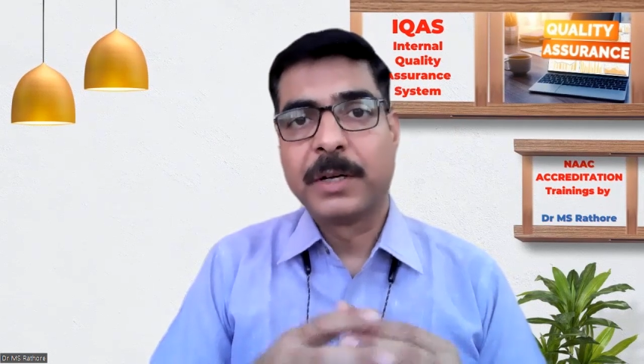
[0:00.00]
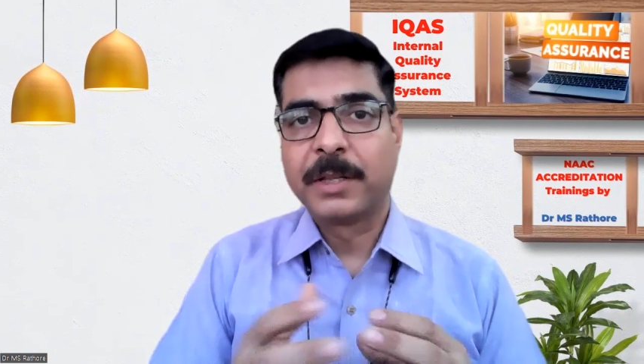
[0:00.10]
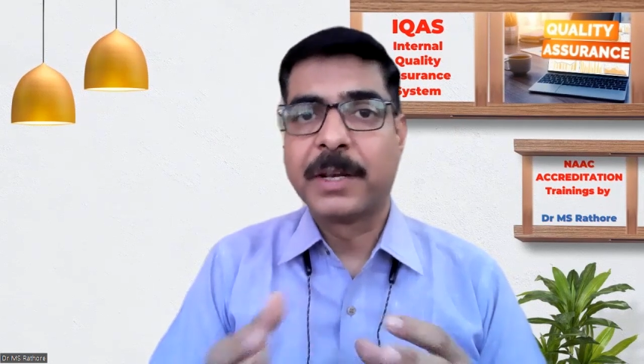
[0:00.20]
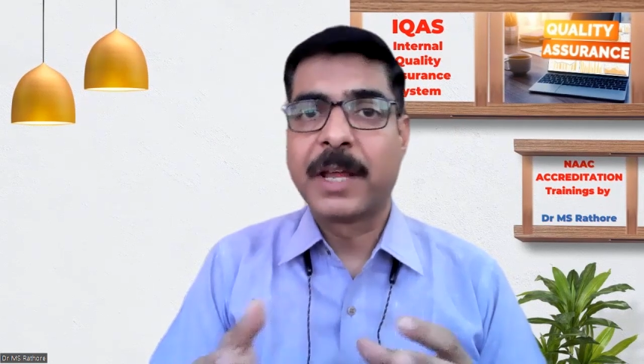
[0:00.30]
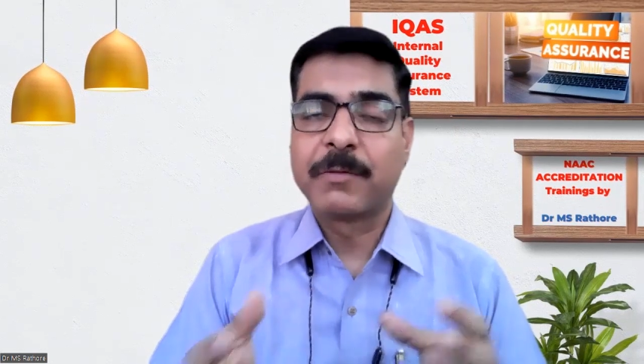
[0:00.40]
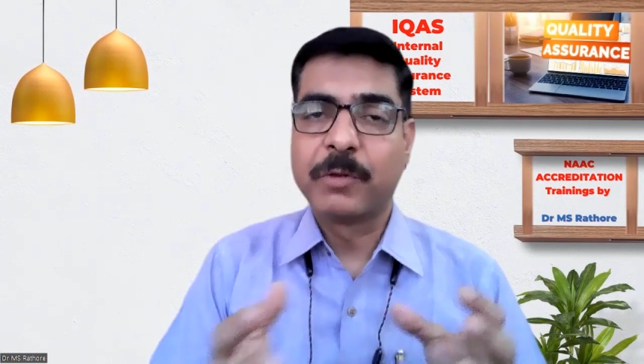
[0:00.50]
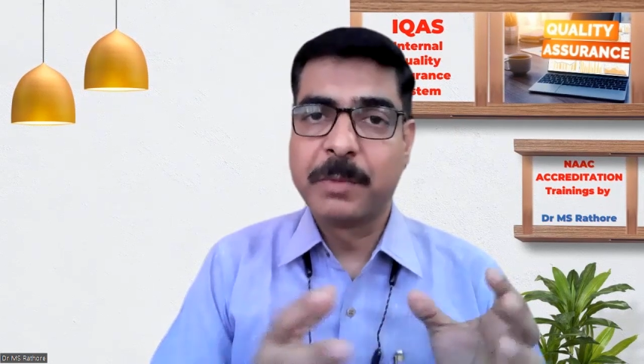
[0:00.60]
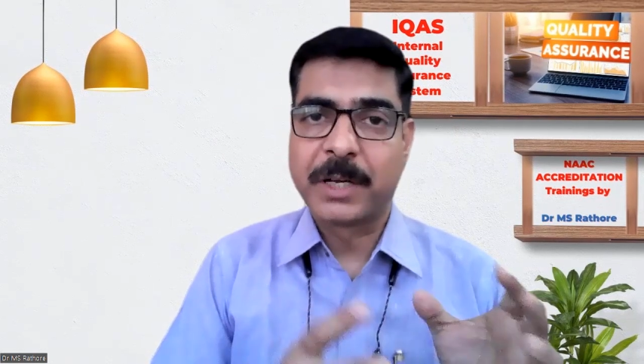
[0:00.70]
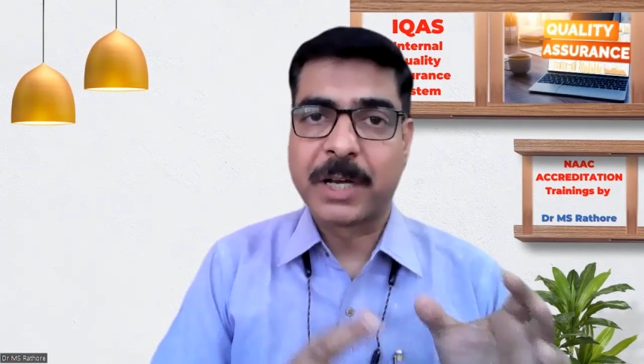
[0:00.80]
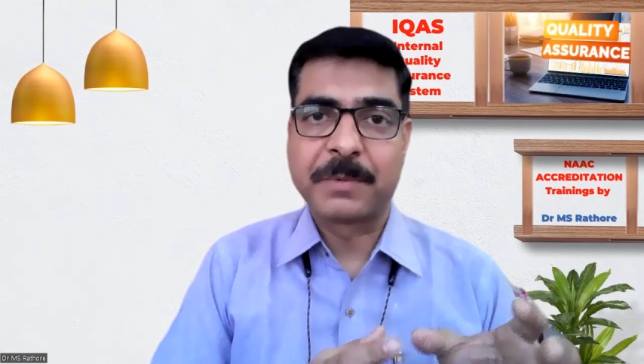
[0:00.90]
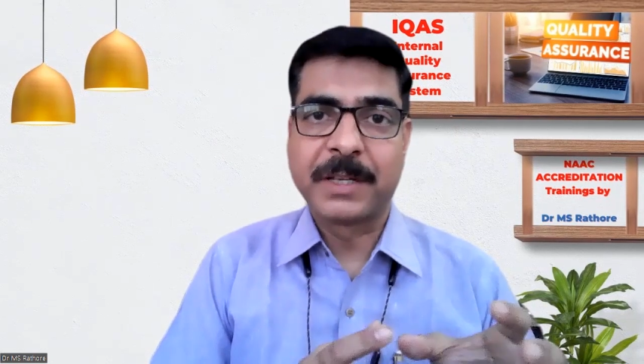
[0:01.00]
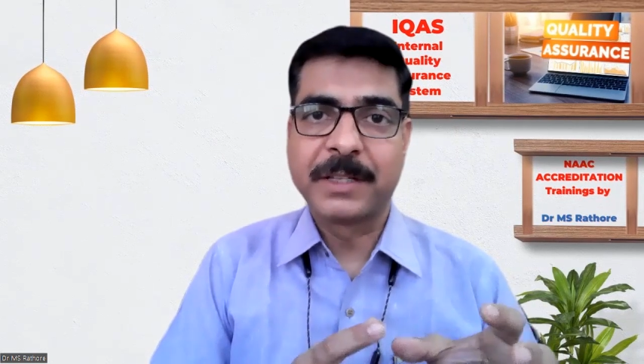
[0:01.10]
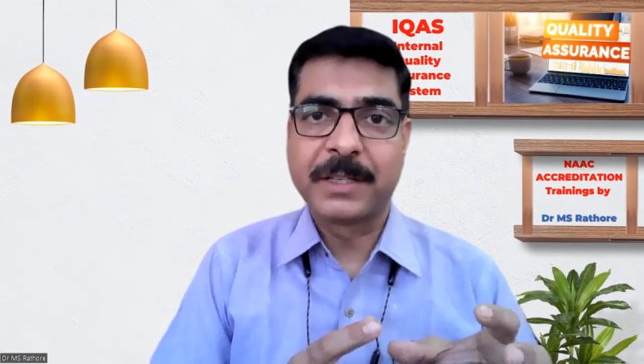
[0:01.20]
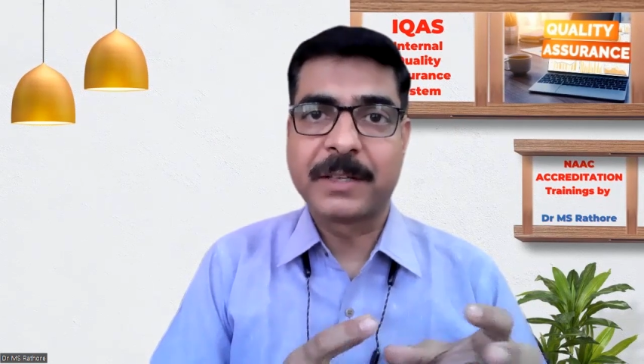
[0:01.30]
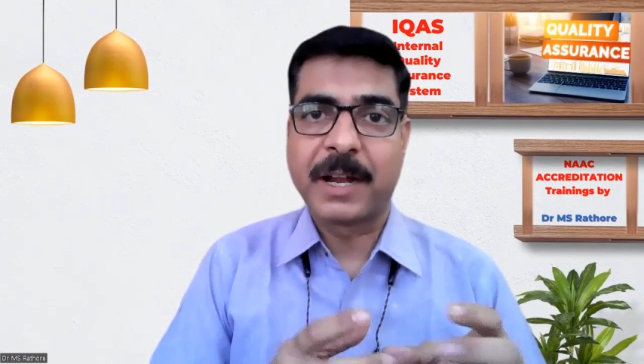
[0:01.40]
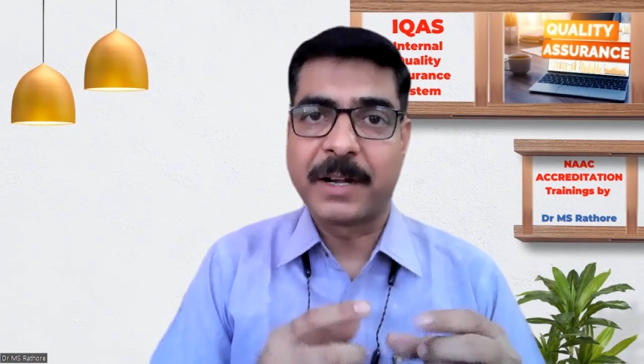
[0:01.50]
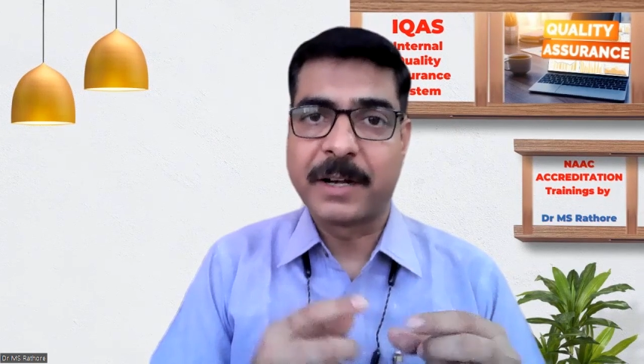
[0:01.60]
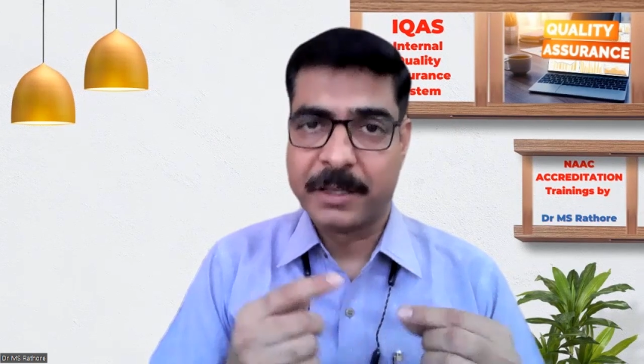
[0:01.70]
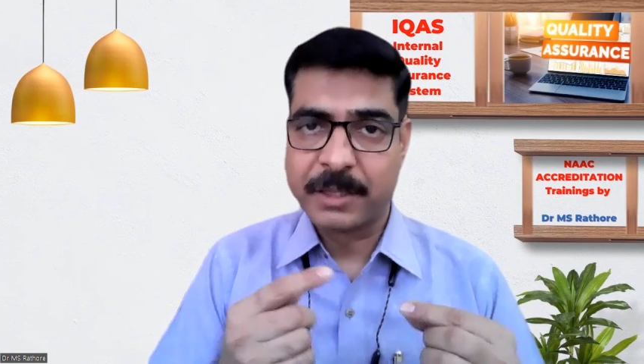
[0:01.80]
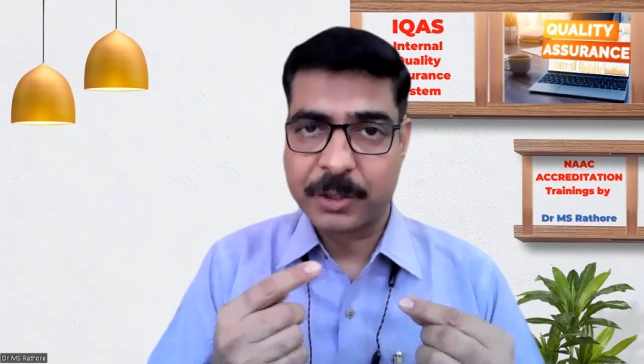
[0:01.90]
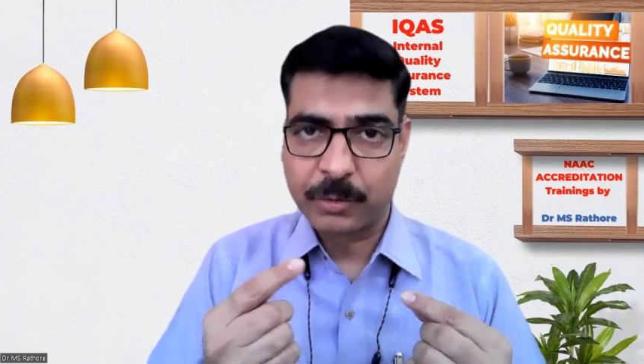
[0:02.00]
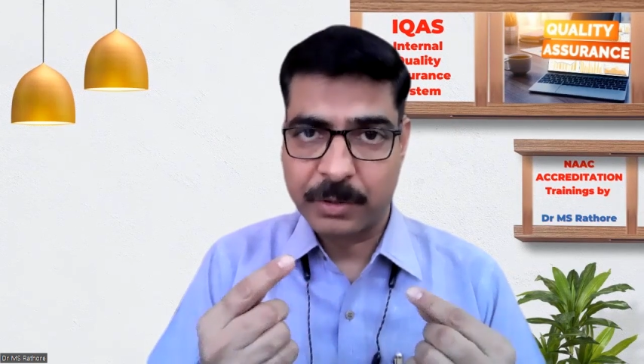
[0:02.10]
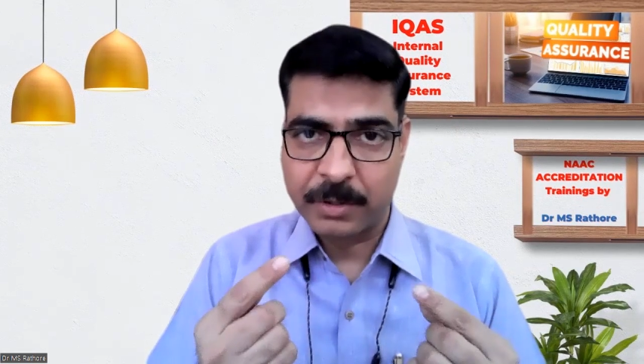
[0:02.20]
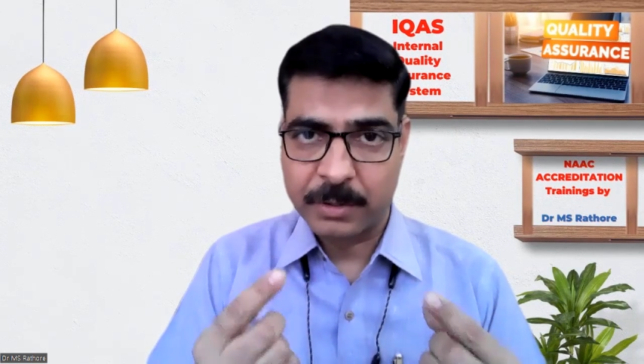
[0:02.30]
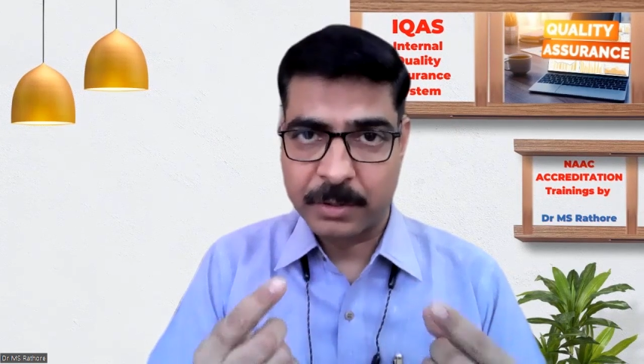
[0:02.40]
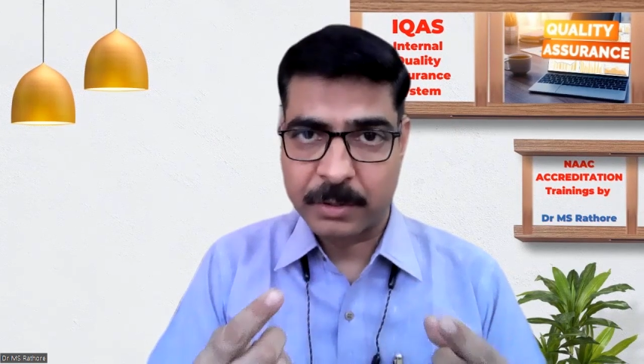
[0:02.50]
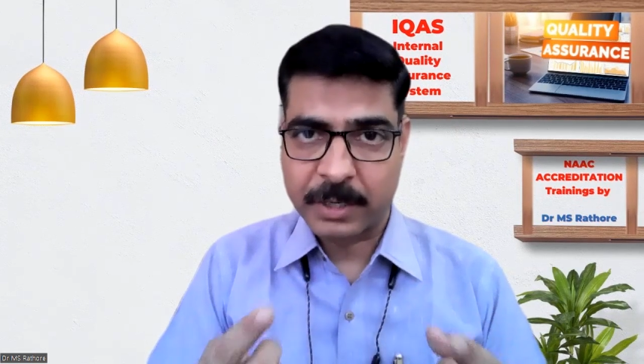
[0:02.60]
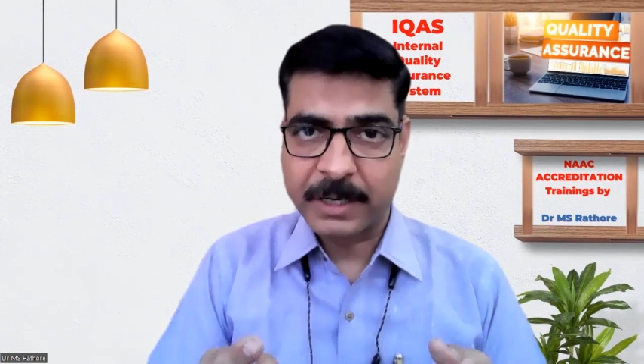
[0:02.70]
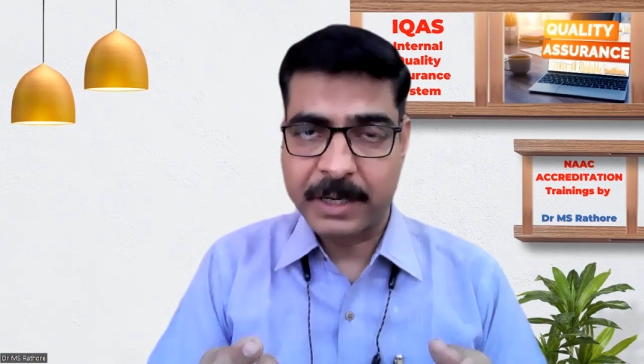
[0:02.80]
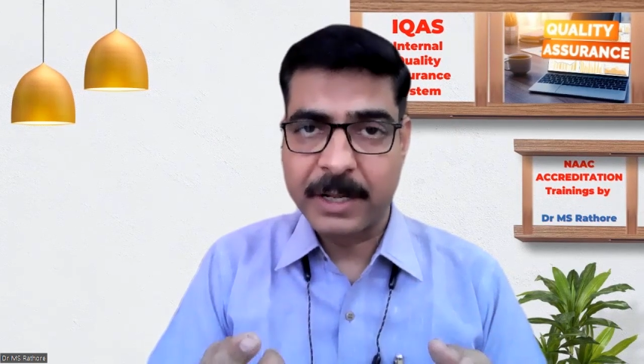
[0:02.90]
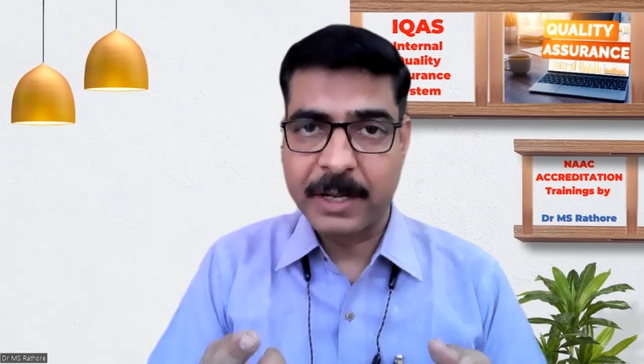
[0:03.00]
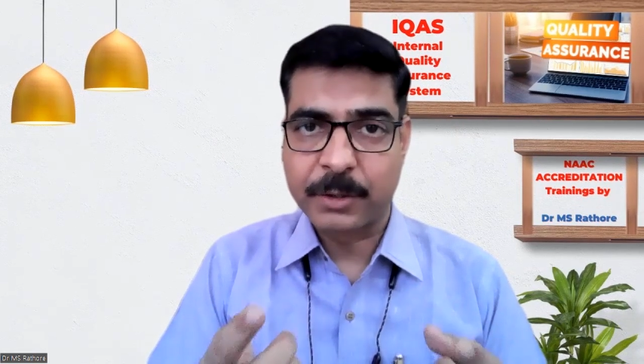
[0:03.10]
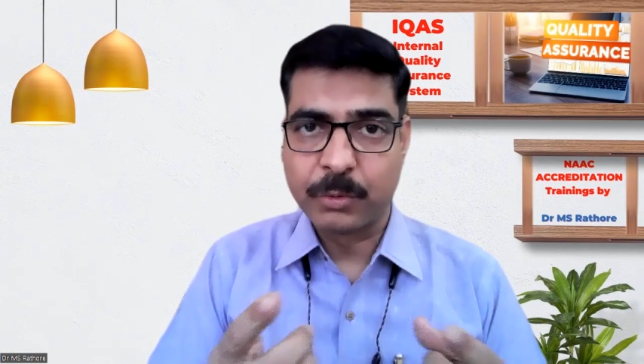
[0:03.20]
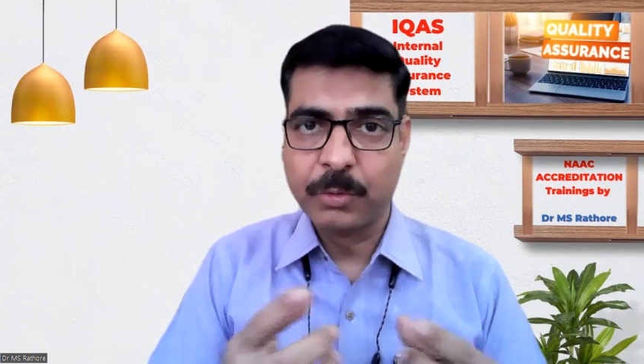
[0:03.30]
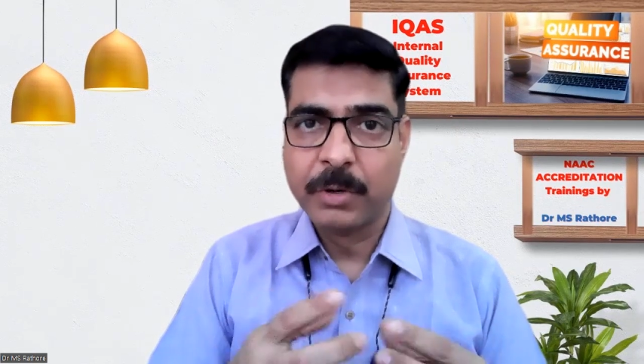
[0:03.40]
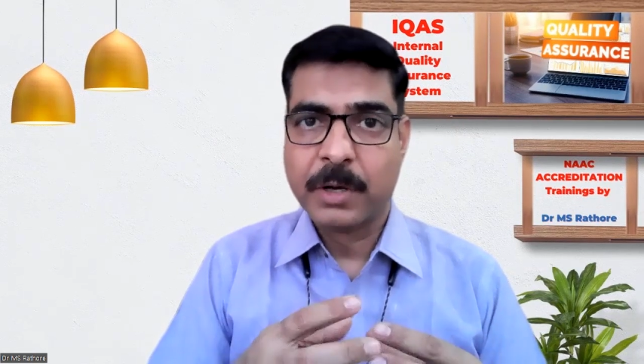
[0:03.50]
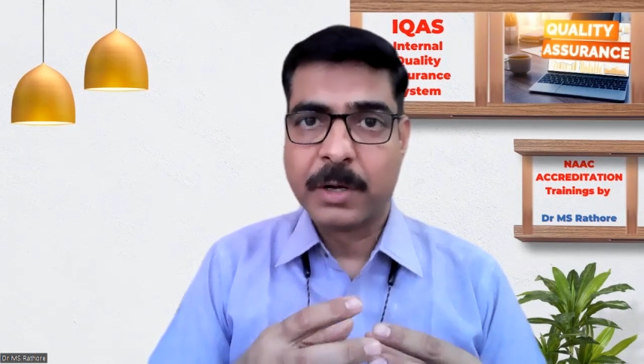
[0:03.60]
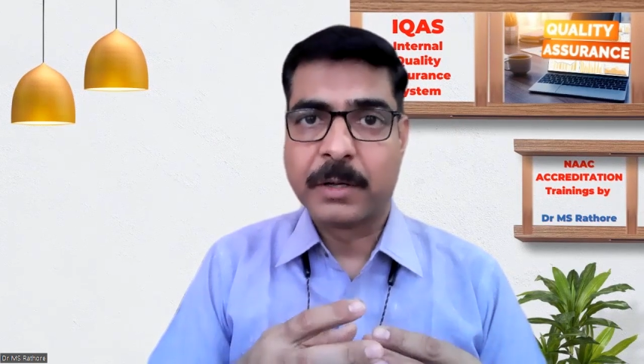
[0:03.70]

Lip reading: the NAAC would be capturing this, and in the criteria 2,